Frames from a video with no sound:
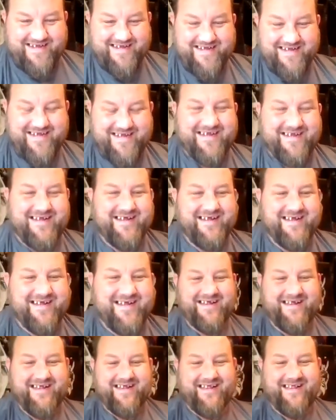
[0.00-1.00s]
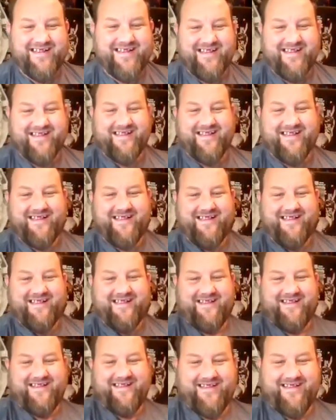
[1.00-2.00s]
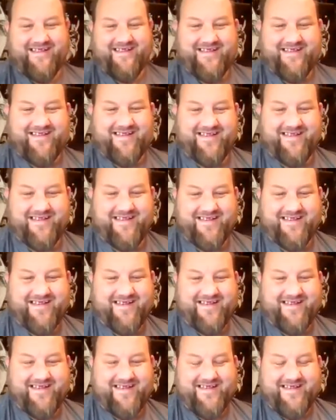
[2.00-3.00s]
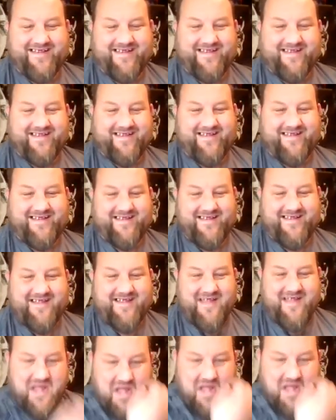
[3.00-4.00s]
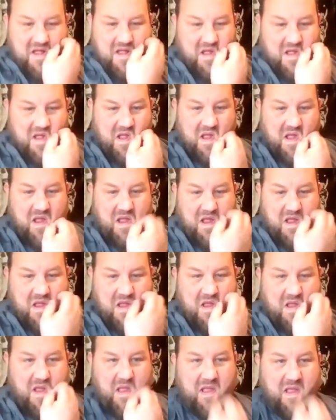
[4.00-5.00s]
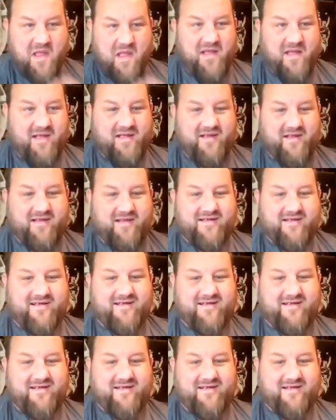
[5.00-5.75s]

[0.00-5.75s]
The person shown says nothing.